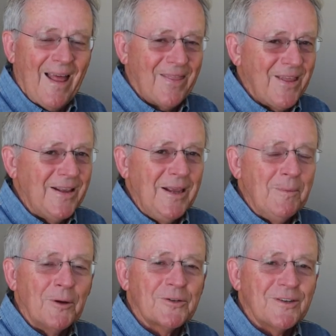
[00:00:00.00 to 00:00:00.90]
I think he
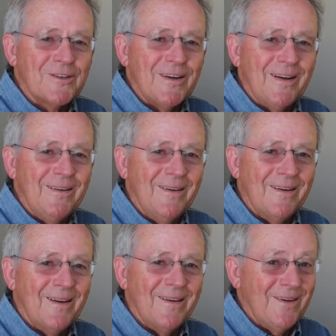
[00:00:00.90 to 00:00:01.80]
must have said,
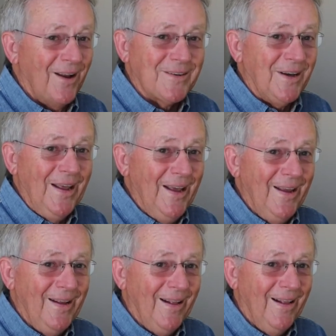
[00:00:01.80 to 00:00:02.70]
not
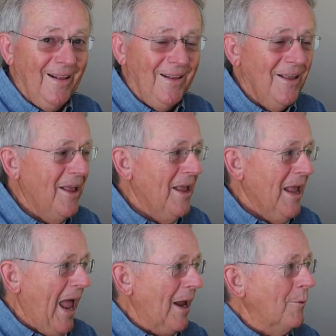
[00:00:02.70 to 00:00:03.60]
today.
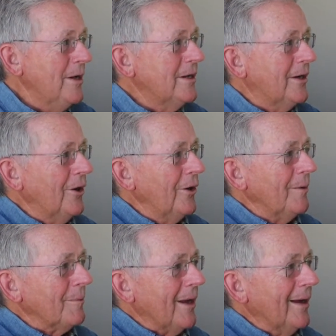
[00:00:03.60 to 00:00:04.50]
And we could hear
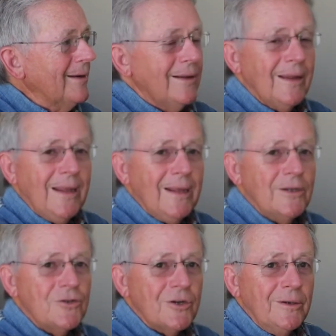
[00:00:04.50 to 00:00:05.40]
him gunning the
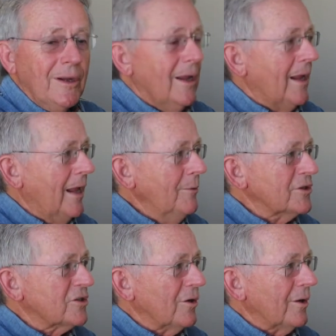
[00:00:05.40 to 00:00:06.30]
engine. He
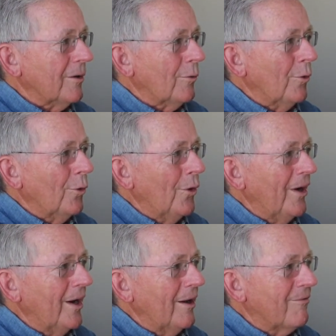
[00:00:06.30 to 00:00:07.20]
was going
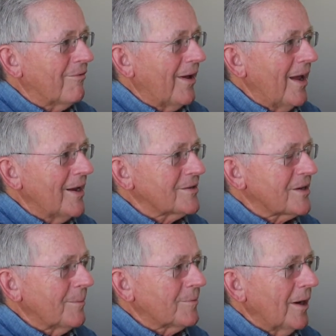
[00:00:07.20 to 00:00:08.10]
really
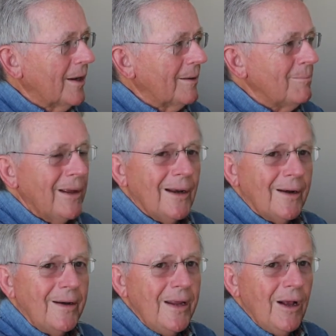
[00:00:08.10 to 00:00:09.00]
fast up to let
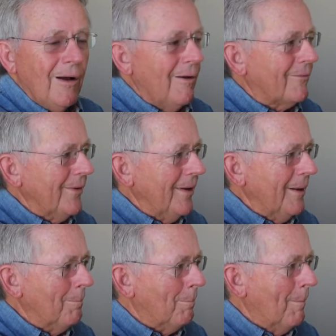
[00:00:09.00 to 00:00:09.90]
Melody off, and
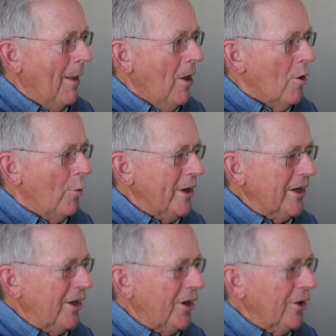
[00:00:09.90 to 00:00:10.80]
then we
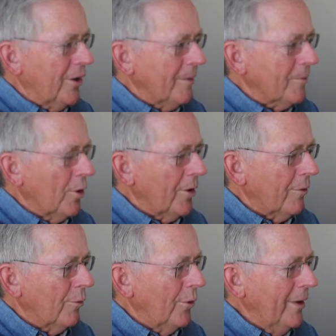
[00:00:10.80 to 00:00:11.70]
could hear him
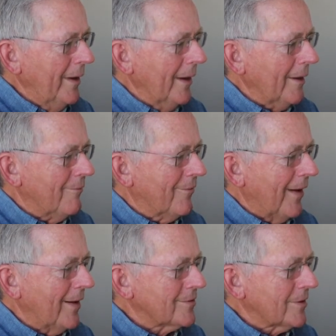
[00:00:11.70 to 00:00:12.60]
going really
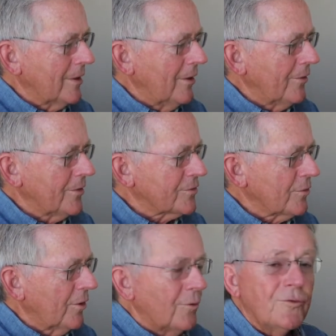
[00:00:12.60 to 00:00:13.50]
fast along this
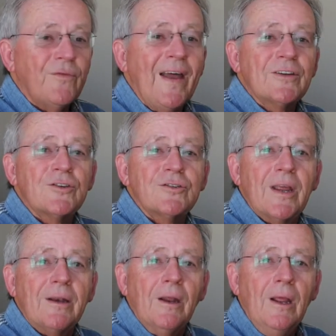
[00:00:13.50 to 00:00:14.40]
road, as fast as
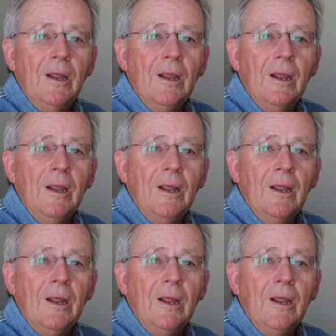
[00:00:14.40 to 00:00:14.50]
that